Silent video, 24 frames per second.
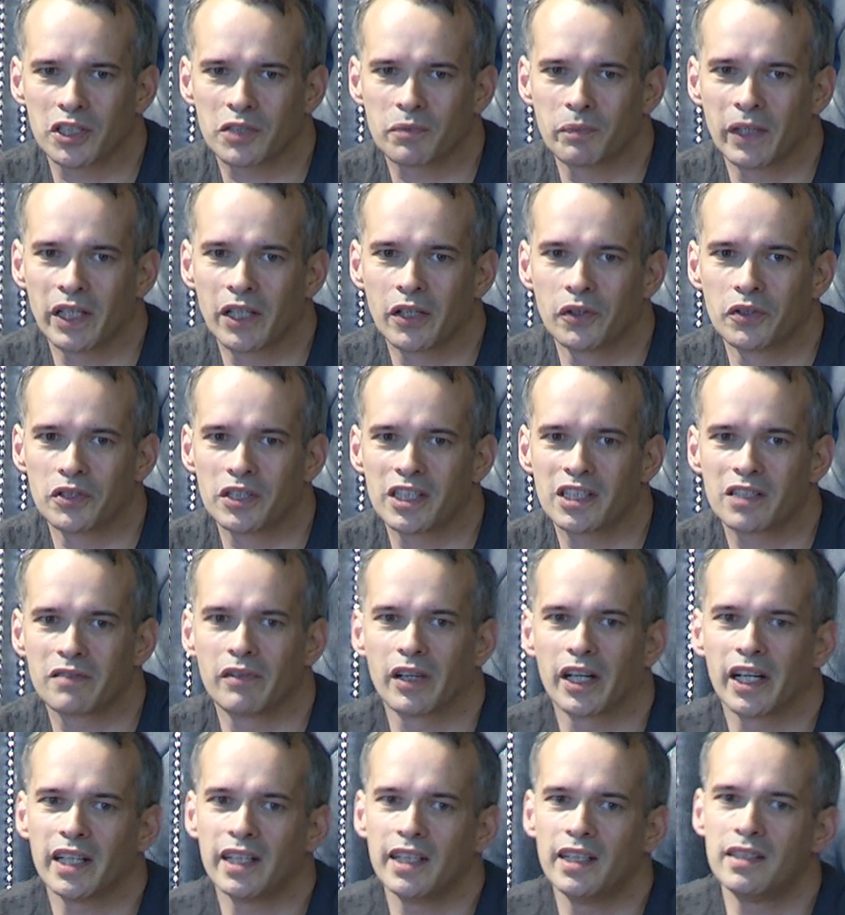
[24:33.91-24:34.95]
because it's
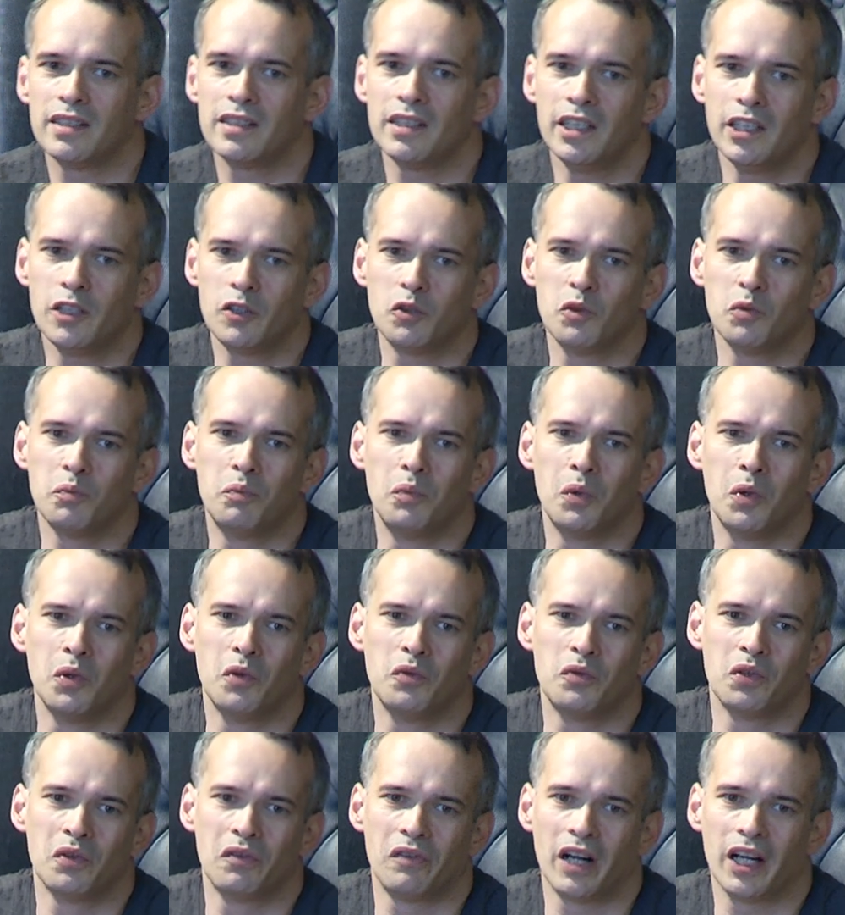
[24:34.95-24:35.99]
very easy to prove
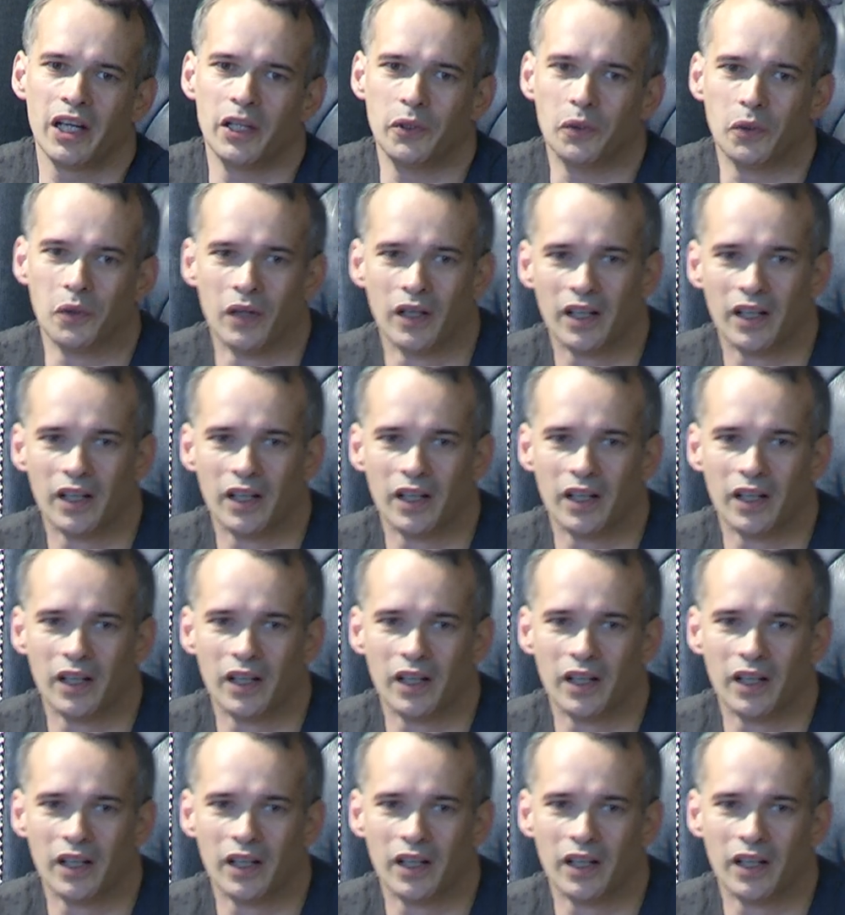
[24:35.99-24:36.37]
the value.